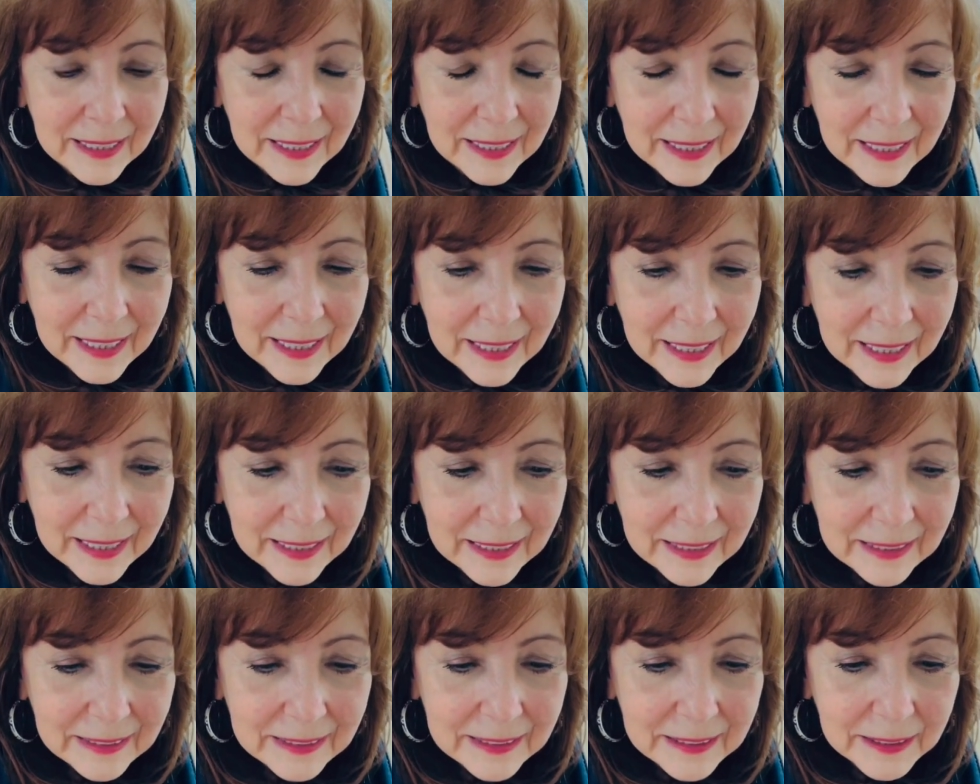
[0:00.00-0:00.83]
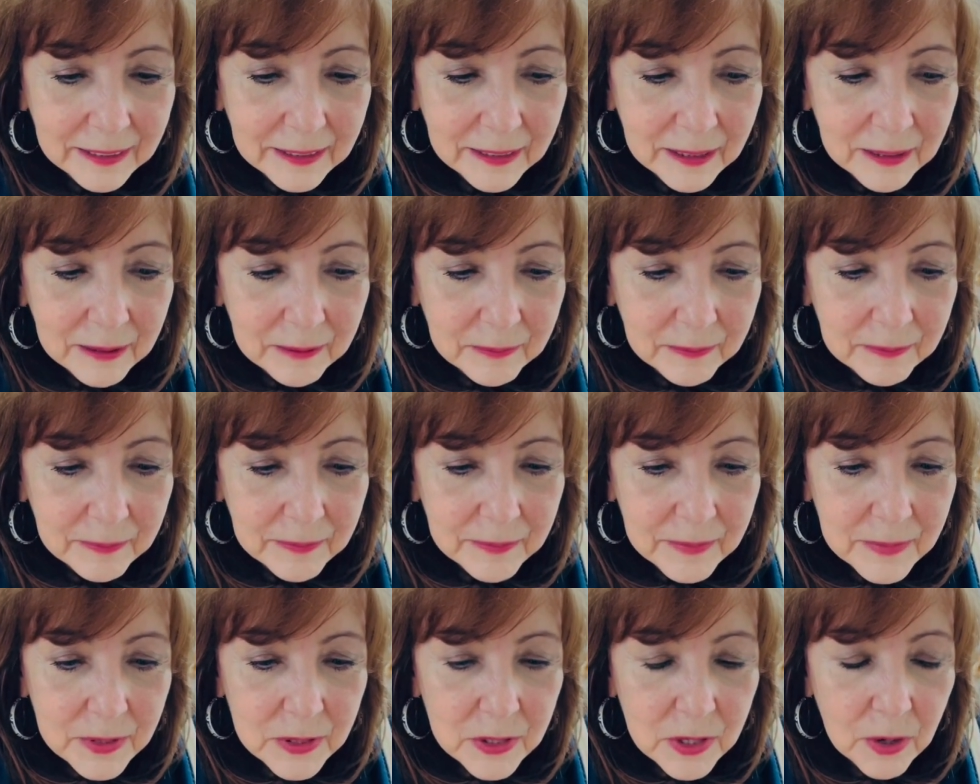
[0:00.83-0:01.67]
And um,
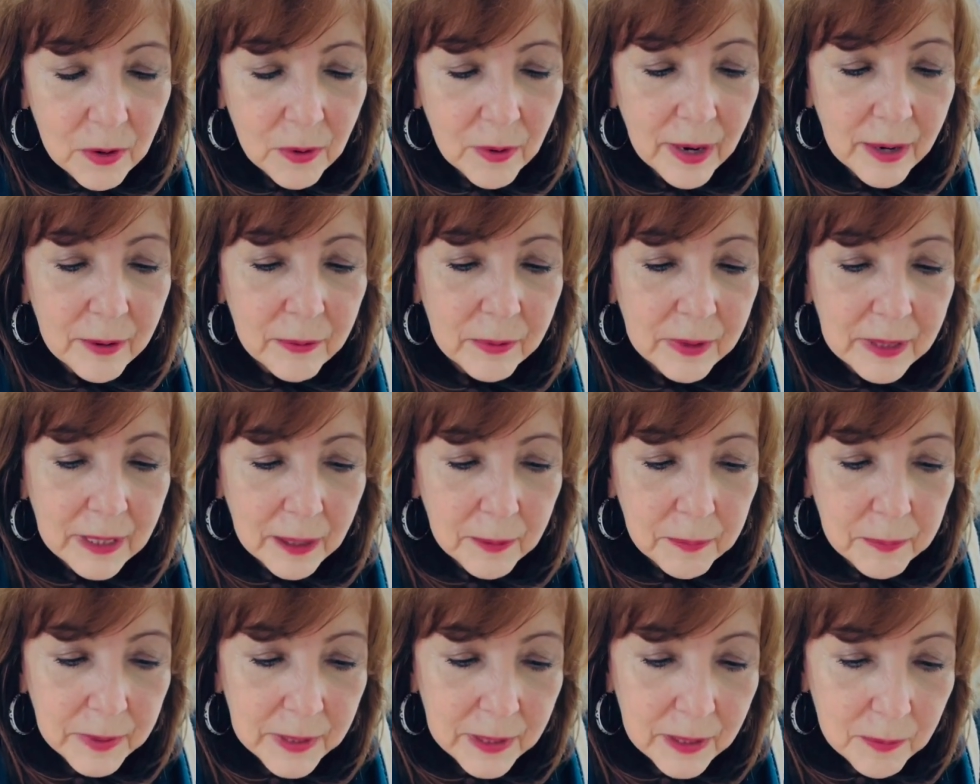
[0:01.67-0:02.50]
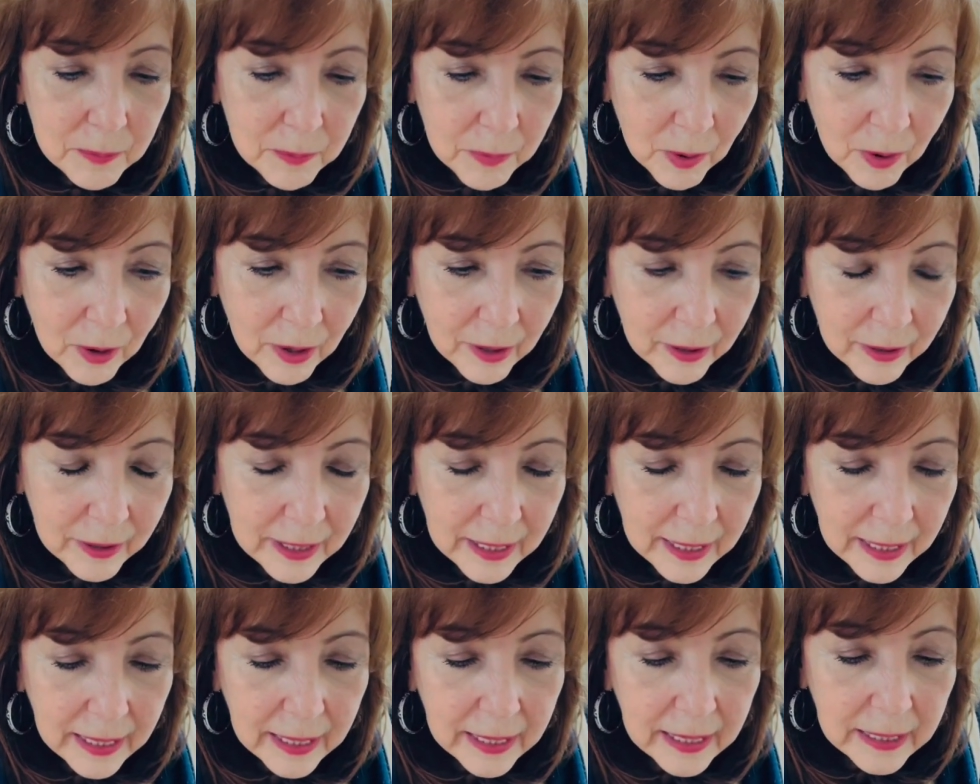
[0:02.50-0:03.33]
so I went up in the barn
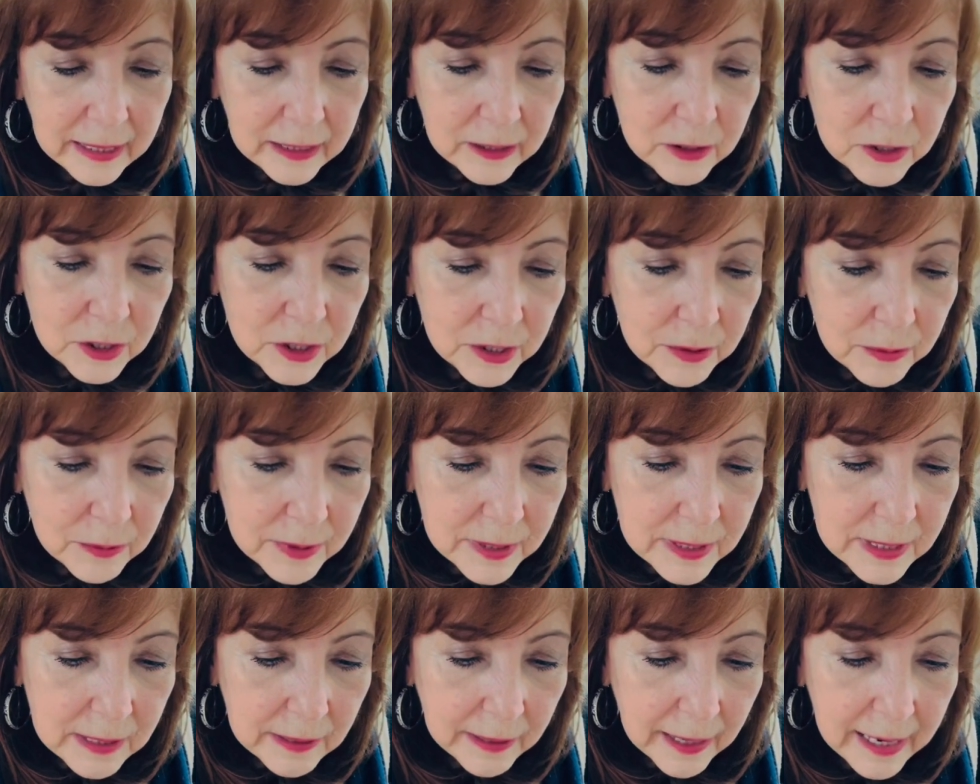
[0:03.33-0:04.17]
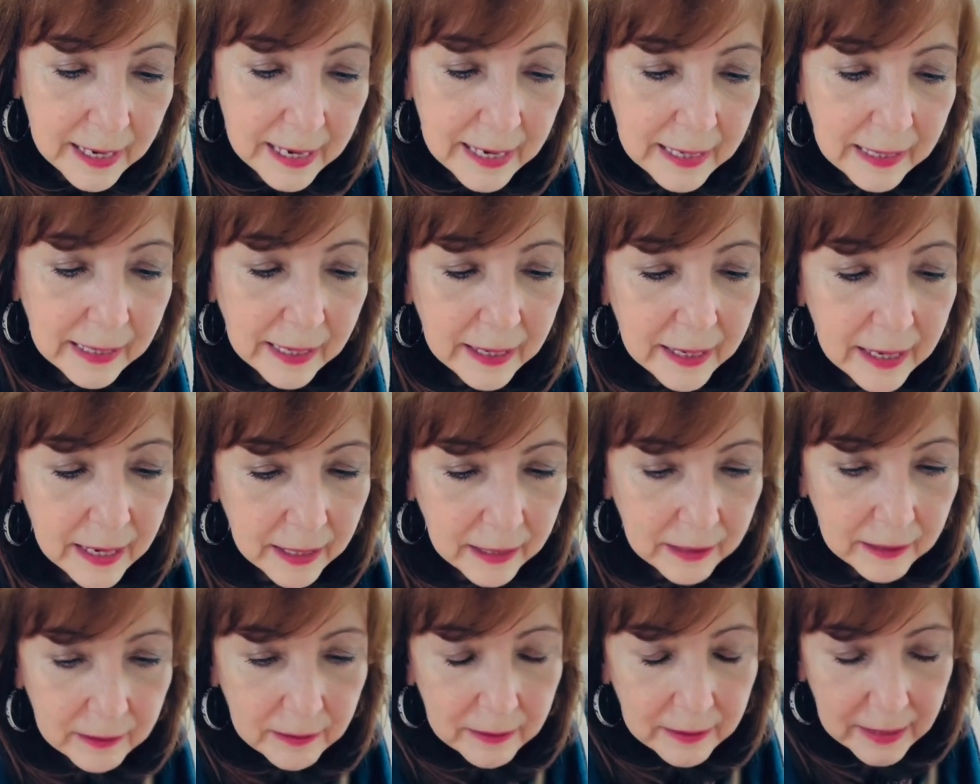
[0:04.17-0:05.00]
and she was laying, I had
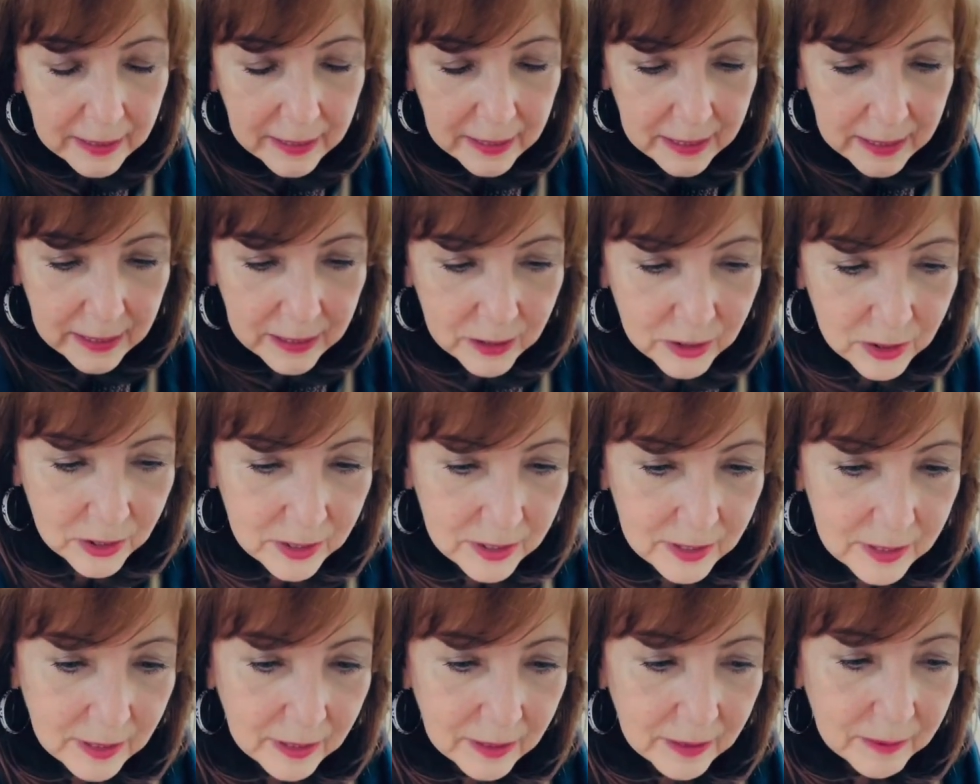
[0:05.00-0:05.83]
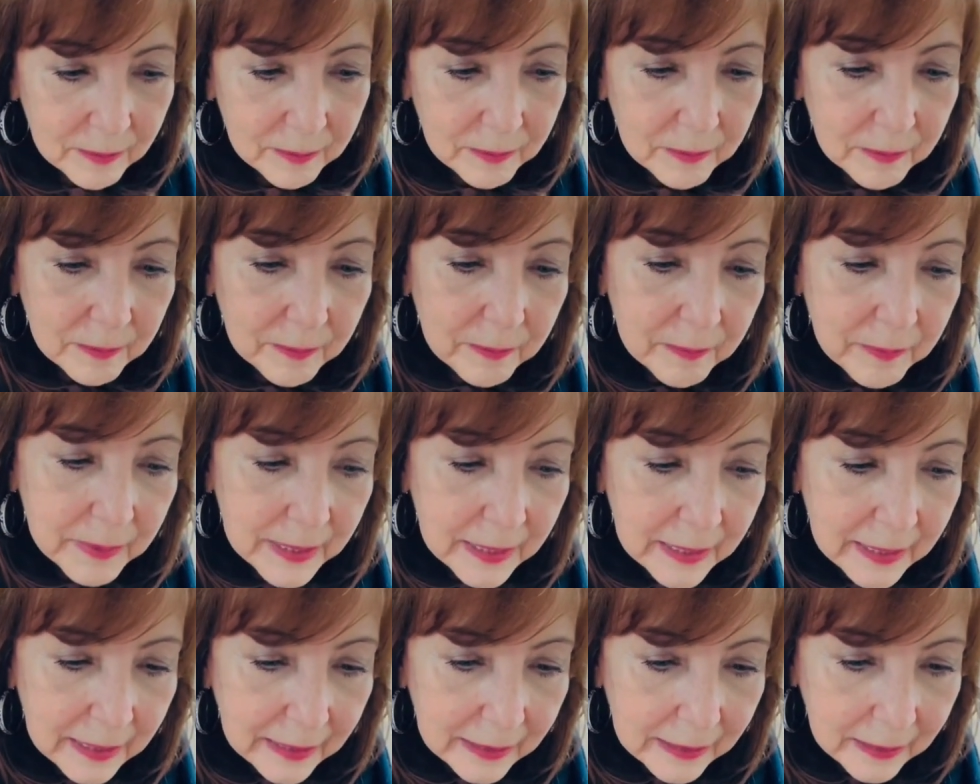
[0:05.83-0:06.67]
a just a
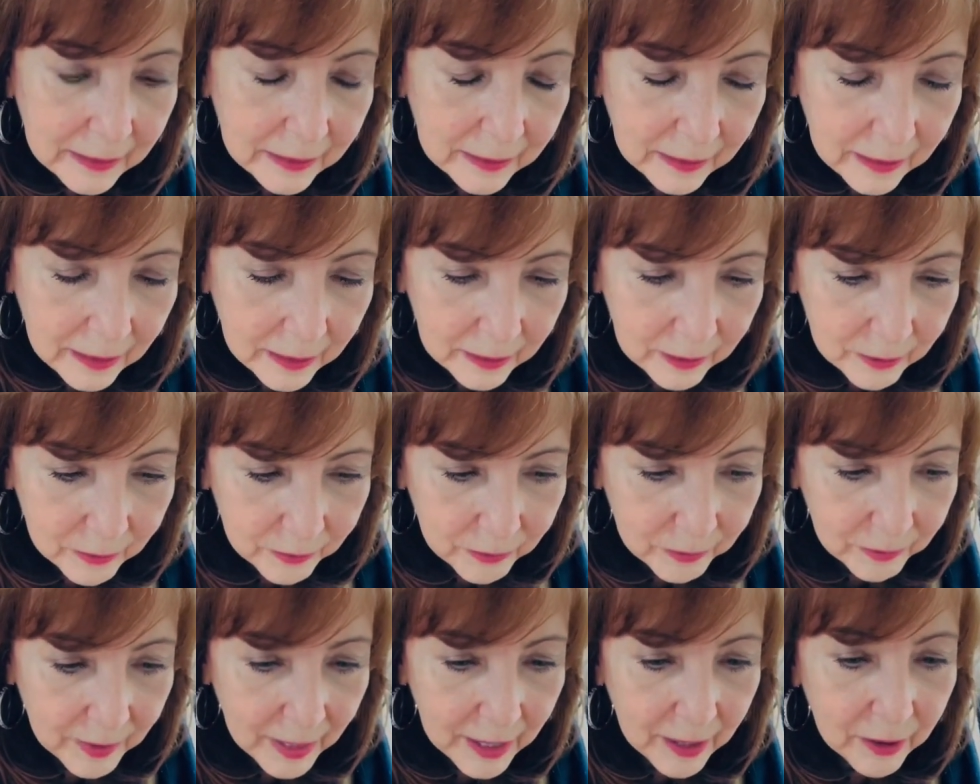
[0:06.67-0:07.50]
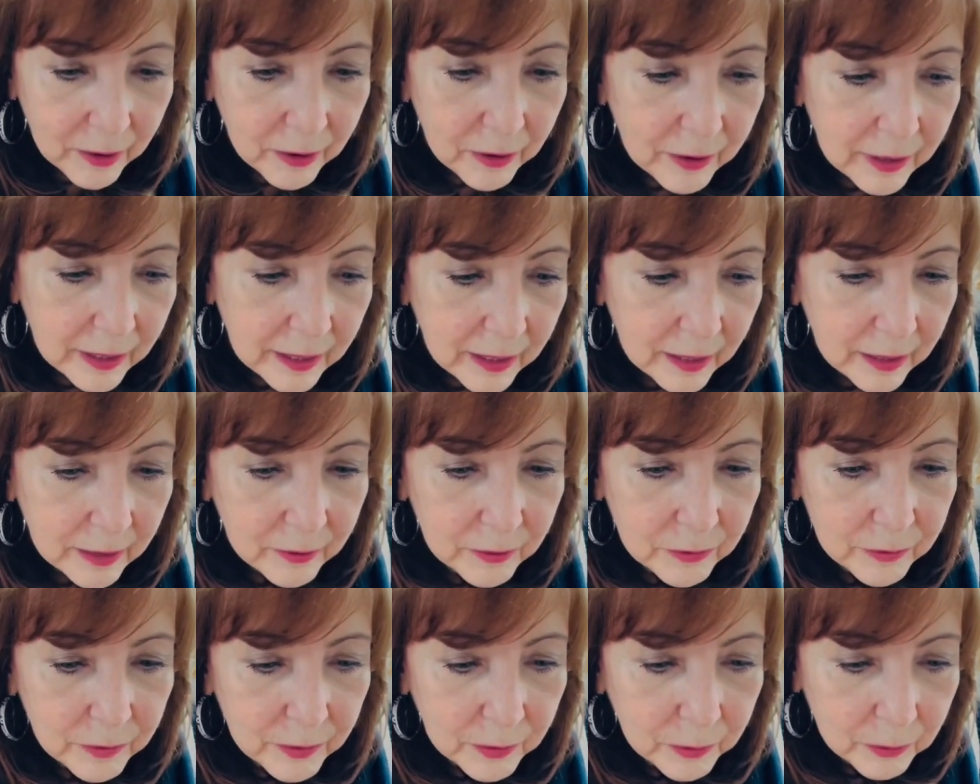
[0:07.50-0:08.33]
big kind of area
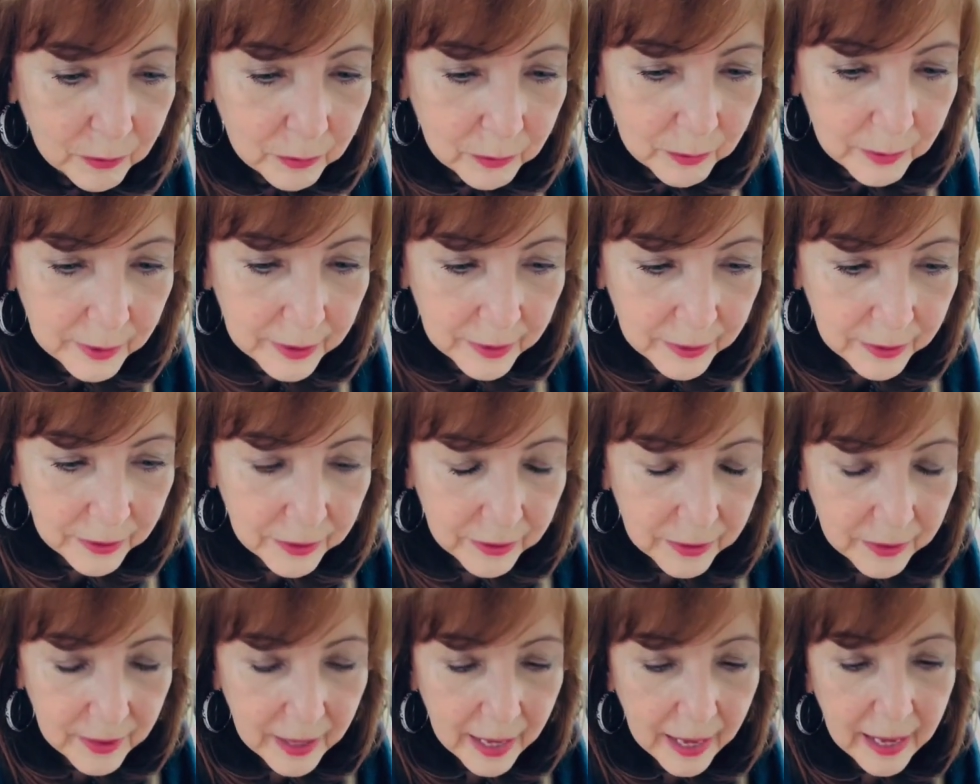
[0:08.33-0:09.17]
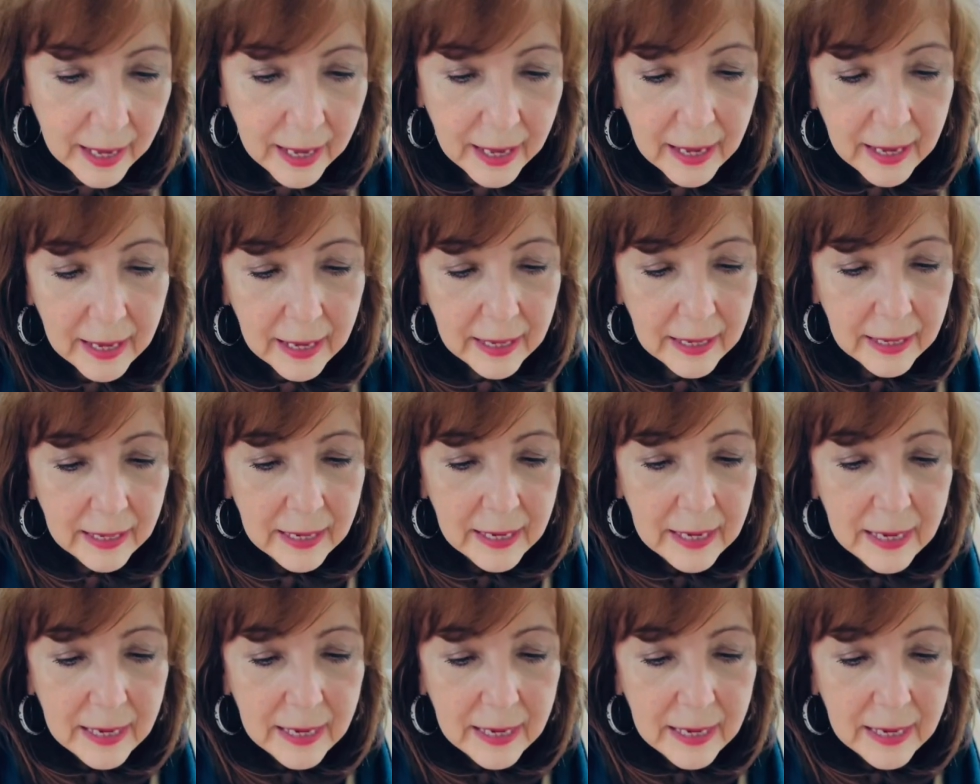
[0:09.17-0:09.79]
filled with hay